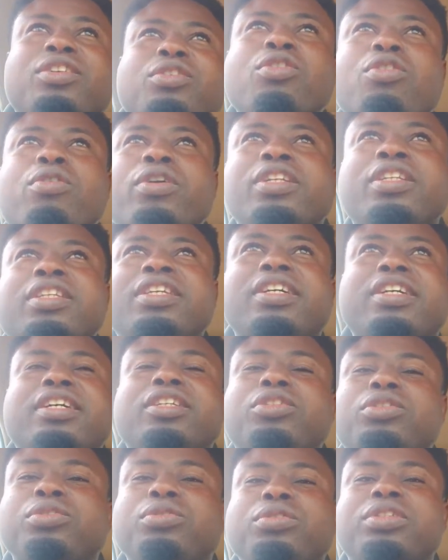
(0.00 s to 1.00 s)
going
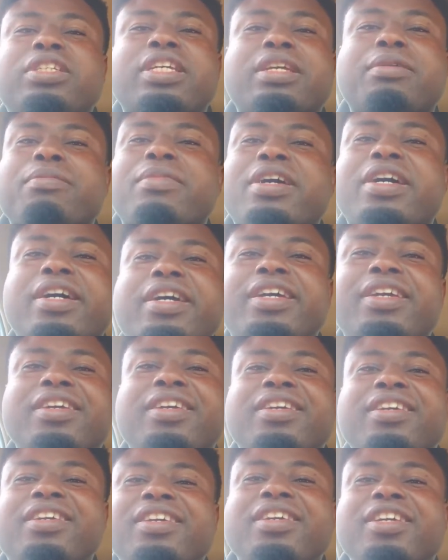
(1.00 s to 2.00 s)
there to take my
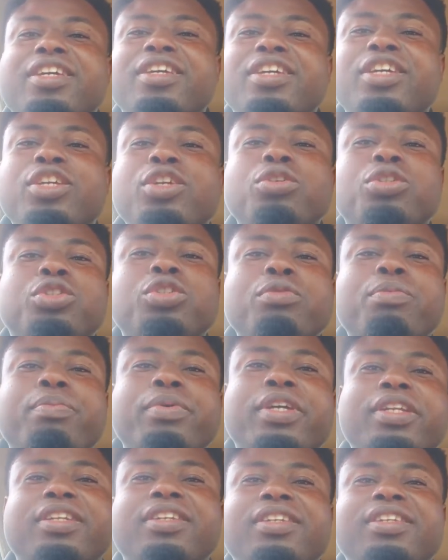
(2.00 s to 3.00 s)
YouTube
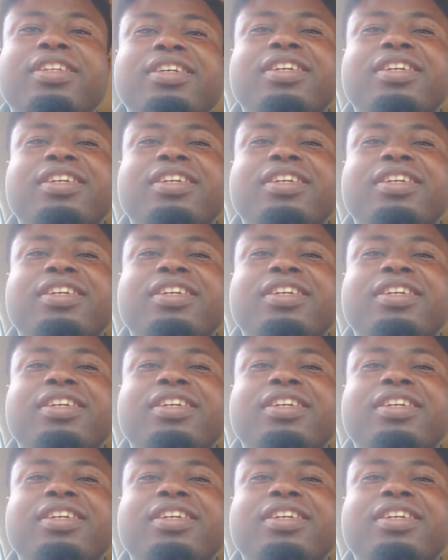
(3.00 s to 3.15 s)
pin.